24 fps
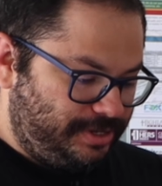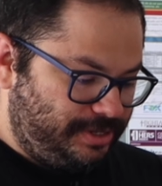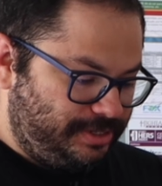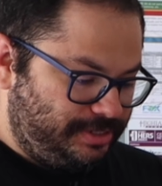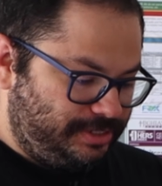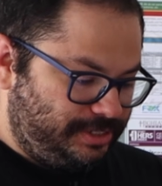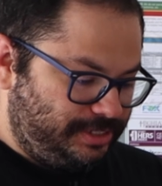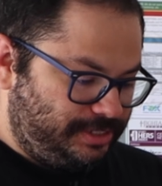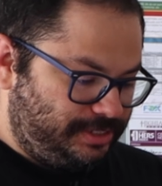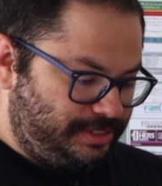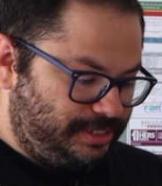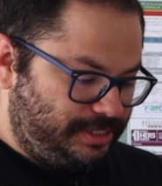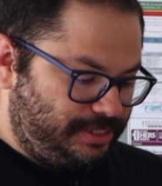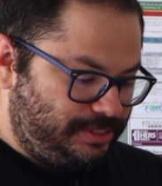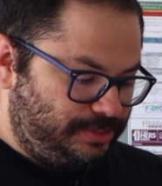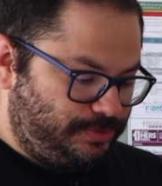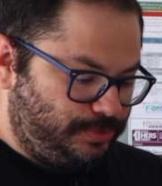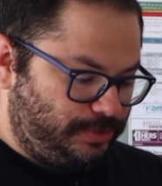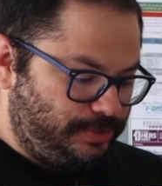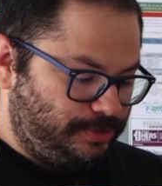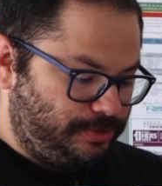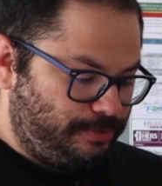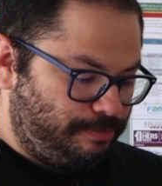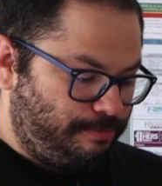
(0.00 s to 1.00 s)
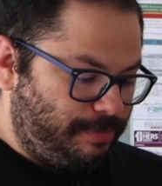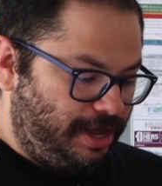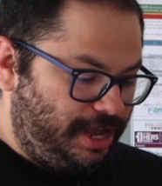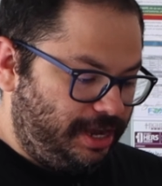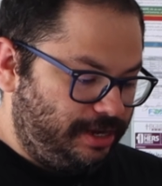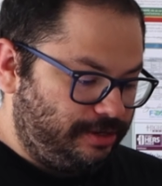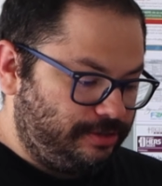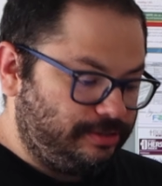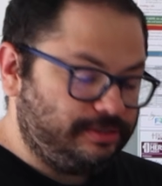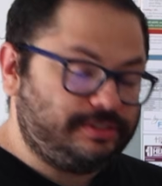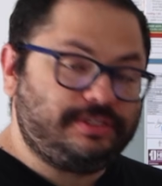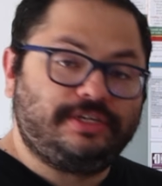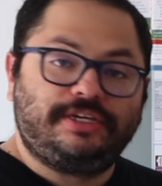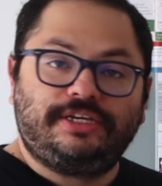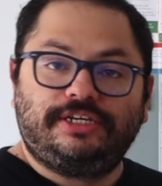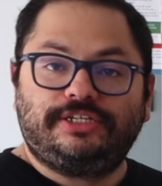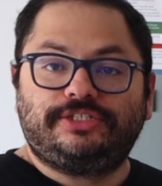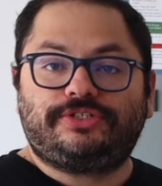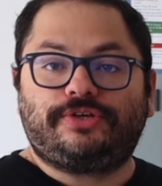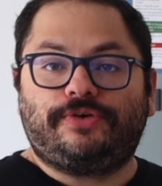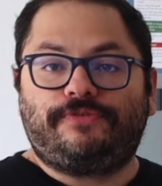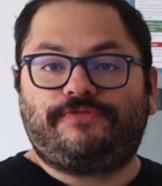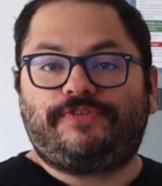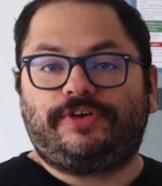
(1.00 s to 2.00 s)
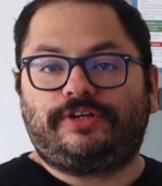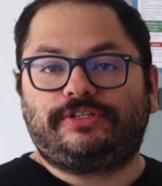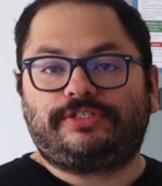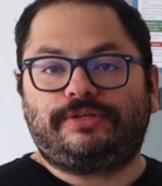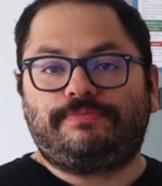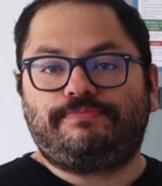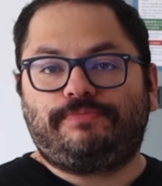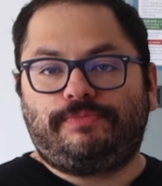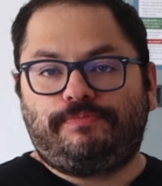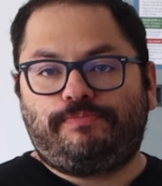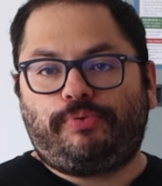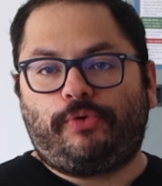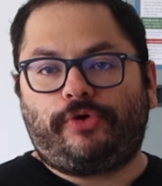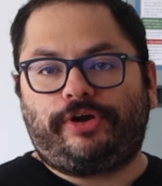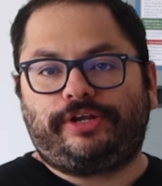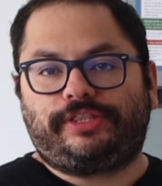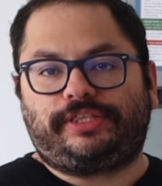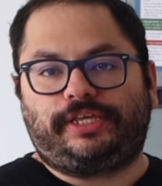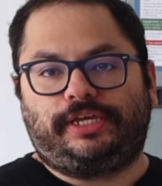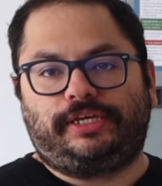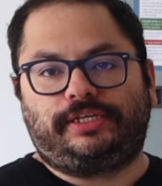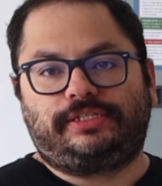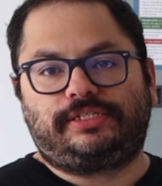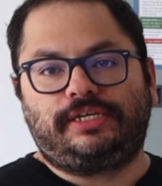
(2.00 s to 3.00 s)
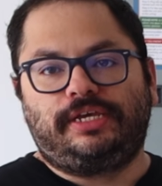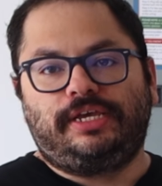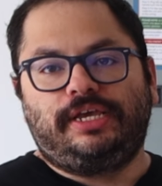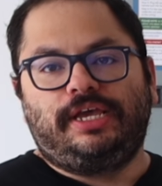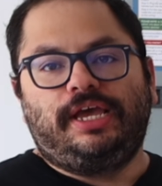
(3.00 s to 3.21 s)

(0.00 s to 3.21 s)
distance, we'll do miles. So some important things.